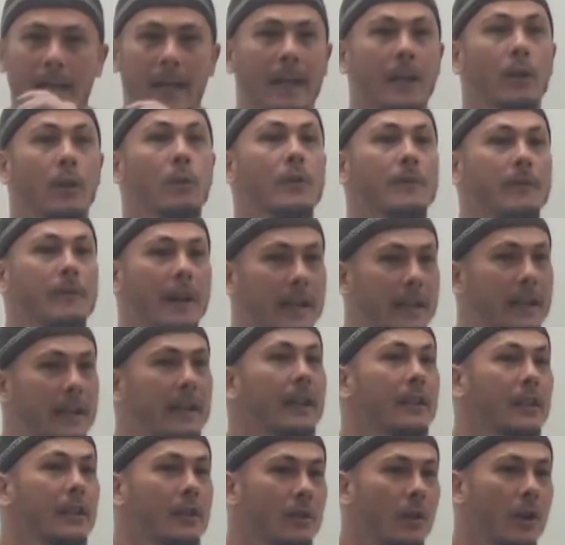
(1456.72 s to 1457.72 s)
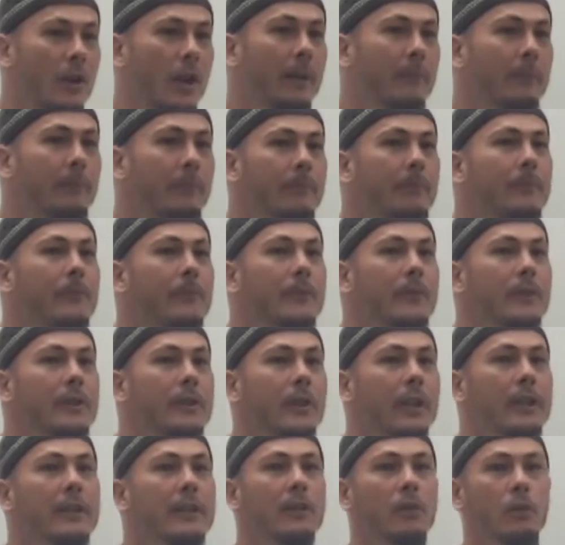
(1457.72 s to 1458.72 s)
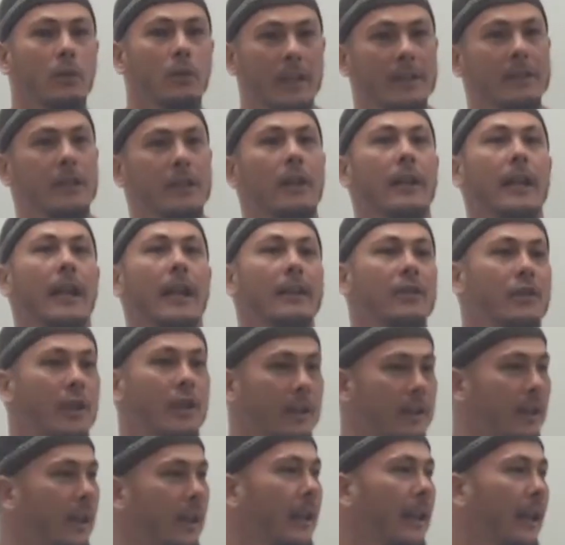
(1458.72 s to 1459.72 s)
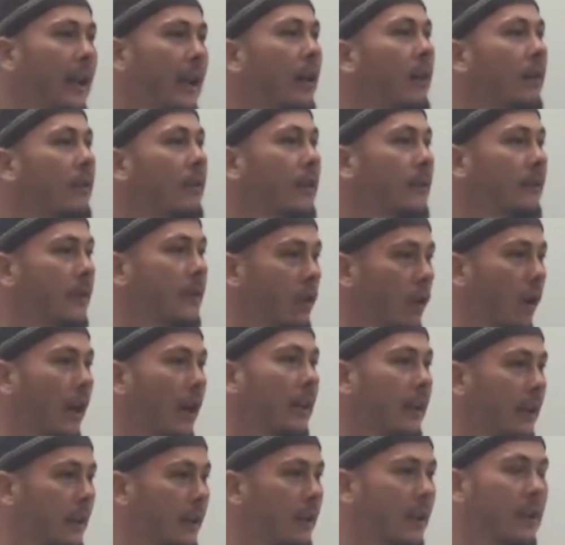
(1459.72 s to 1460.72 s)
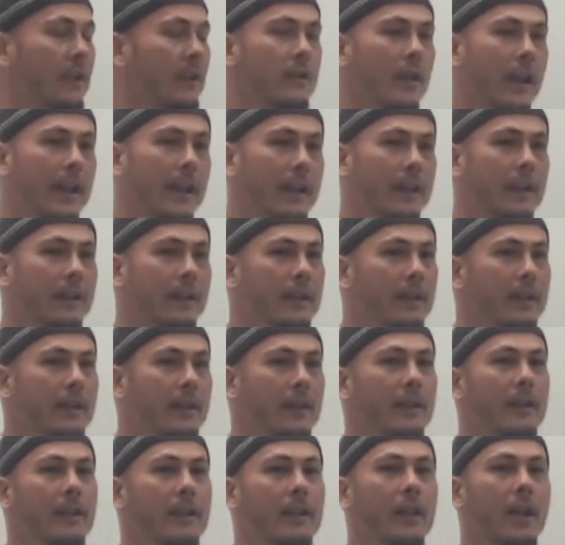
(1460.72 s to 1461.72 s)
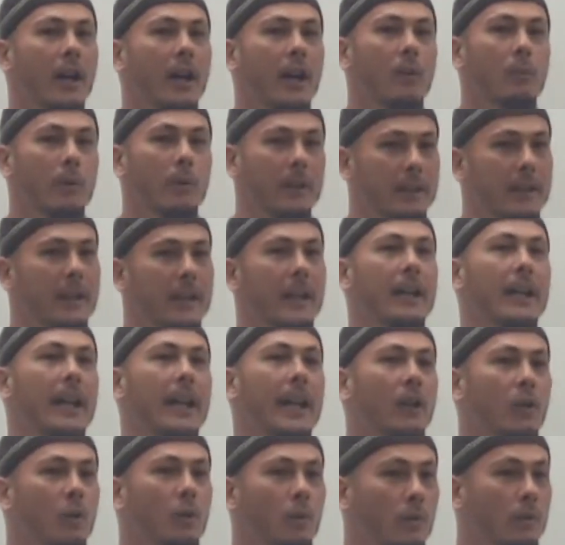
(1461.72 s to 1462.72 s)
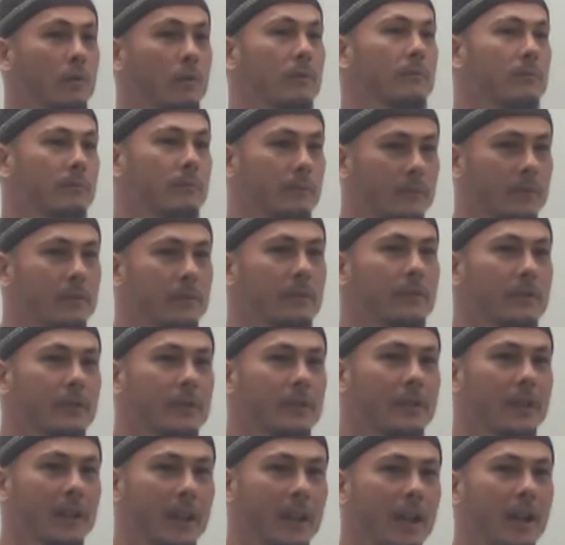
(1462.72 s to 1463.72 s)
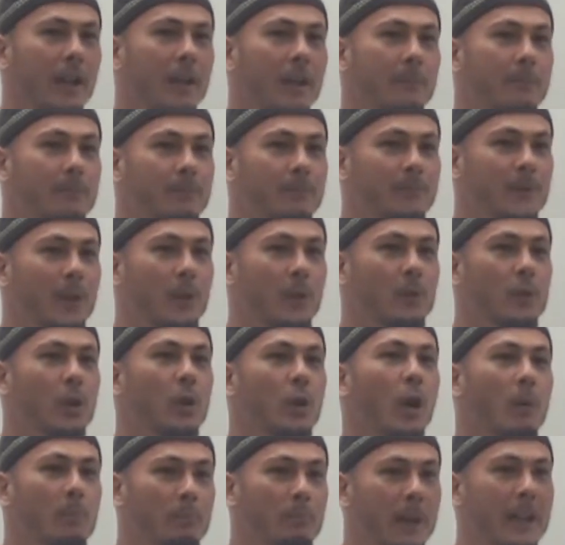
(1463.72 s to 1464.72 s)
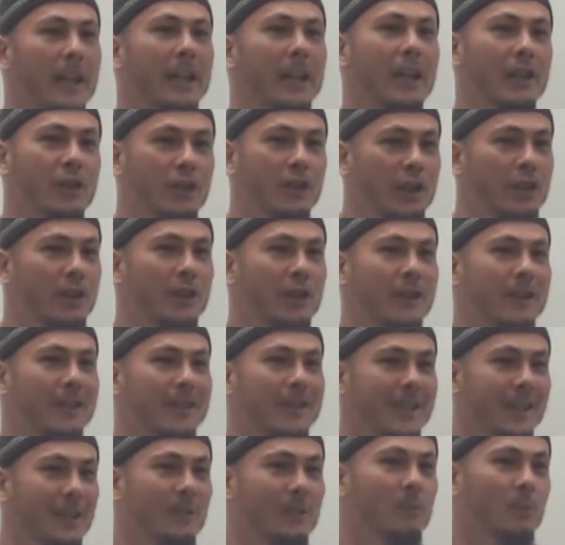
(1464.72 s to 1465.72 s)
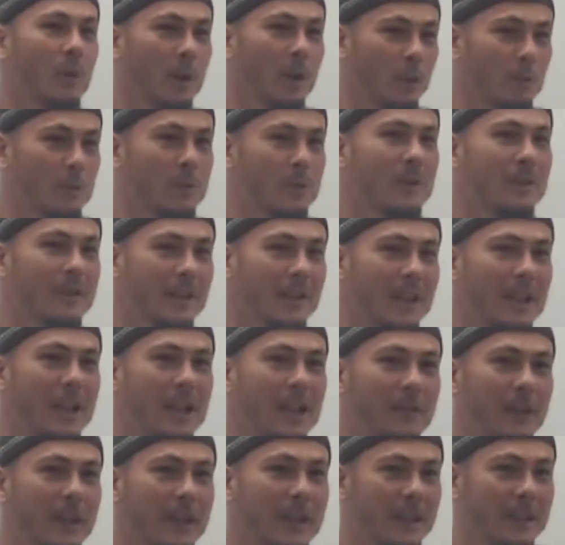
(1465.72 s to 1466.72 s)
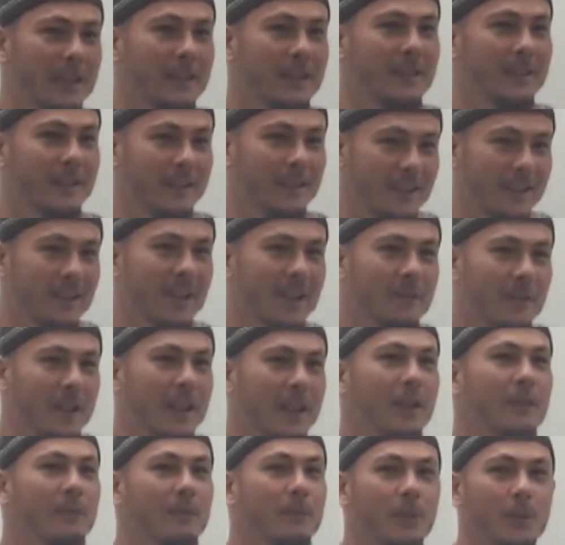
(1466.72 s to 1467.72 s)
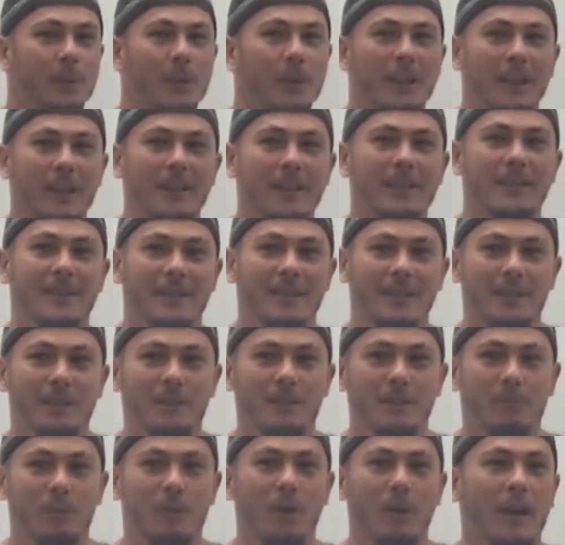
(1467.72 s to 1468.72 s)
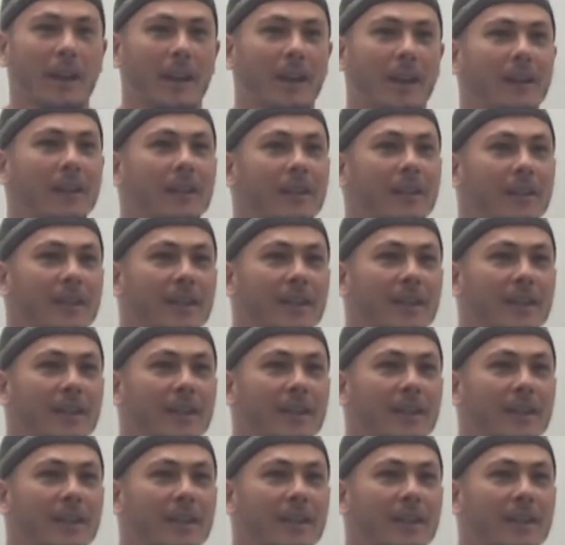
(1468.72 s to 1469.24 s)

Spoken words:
and it was vacant at the time. So he said, look, let's go down and check that out. If you like it, you can take it. I went down, had a look. It was a lot better conditions than what I was living in a few years prior.